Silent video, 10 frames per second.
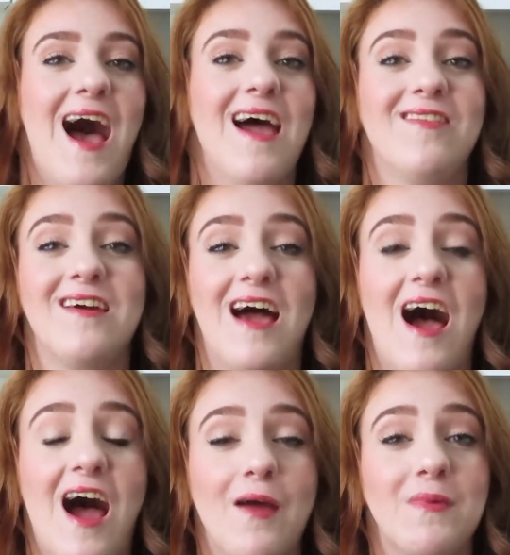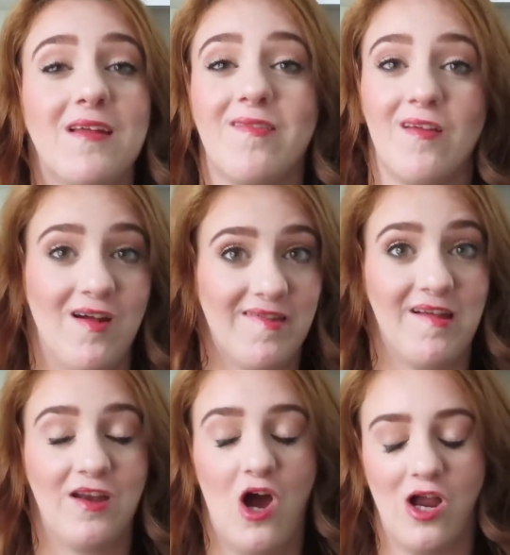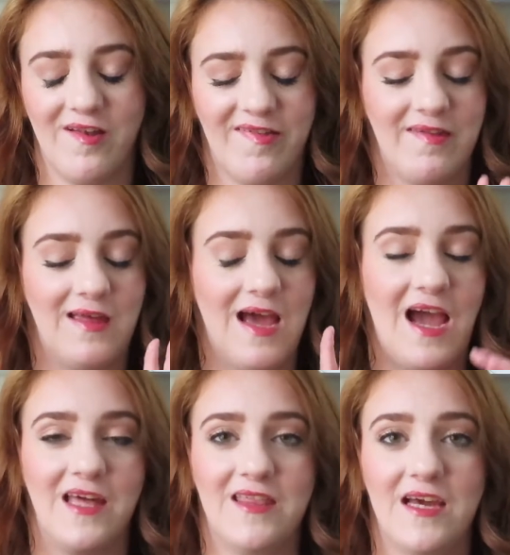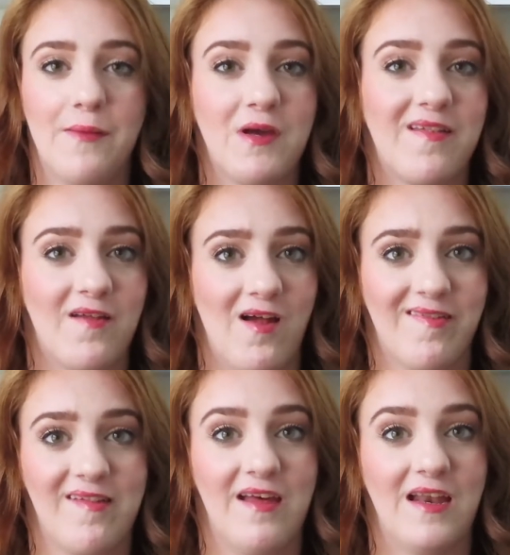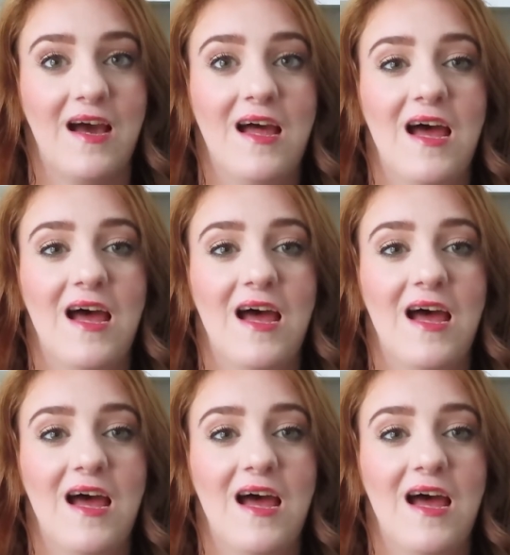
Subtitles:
I think I'm exhausted. Honestly, I think I'm exhausted.